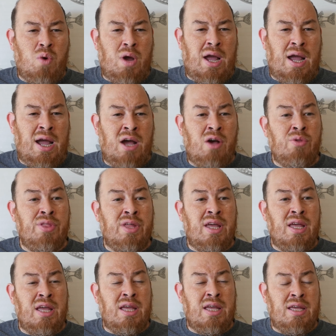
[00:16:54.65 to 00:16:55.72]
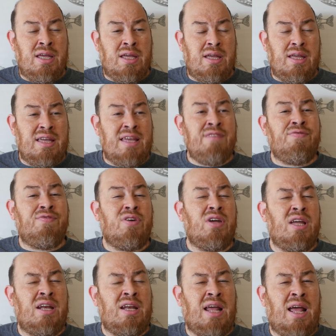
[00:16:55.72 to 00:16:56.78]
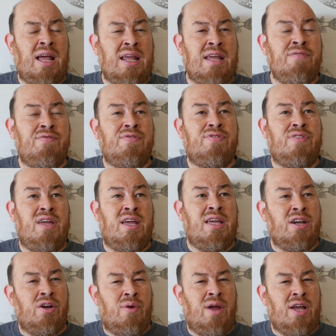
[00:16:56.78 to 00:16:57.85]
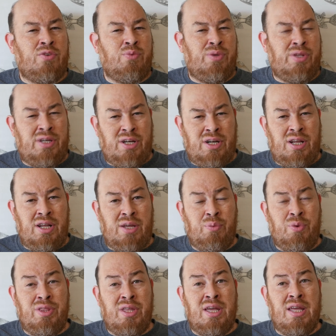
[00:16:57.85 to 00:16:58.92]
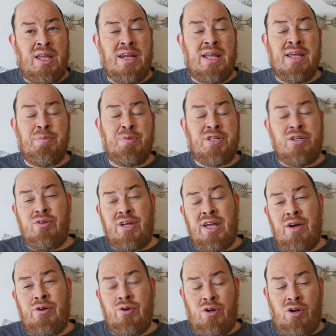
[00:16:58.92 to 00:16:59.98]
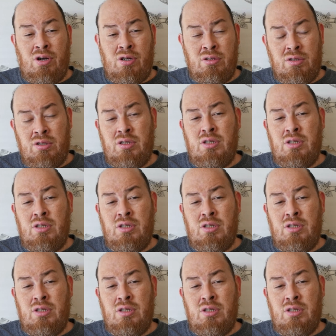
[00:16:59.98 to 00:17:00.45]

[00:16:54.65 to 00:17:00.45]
how they if and if they interact with an with a, in a particular encounter at all,